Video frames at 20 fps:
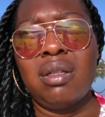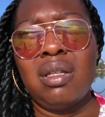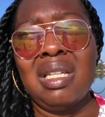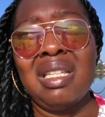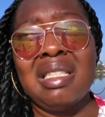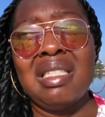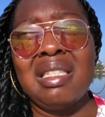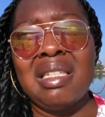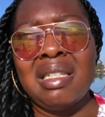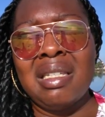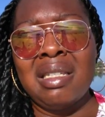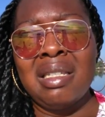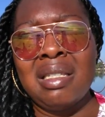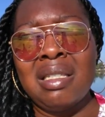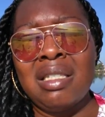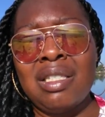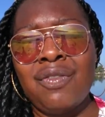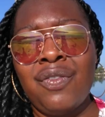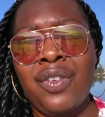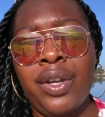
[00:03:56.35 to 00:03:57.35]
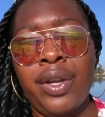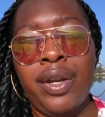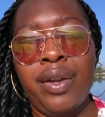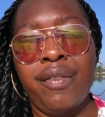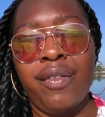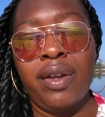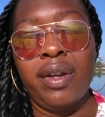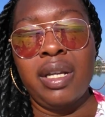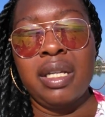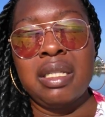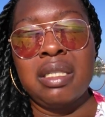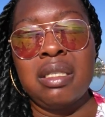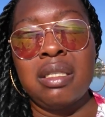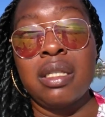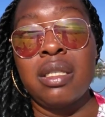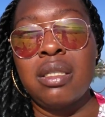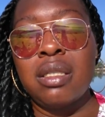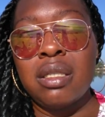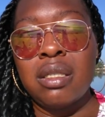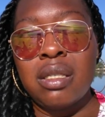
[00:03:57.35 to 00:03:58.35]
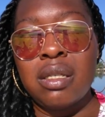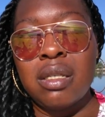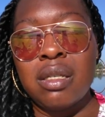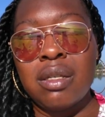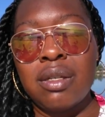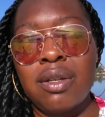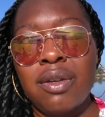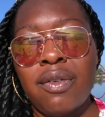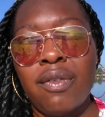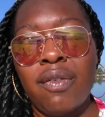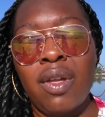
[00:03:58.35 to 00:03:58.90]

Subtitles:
intense, very, very sensitive,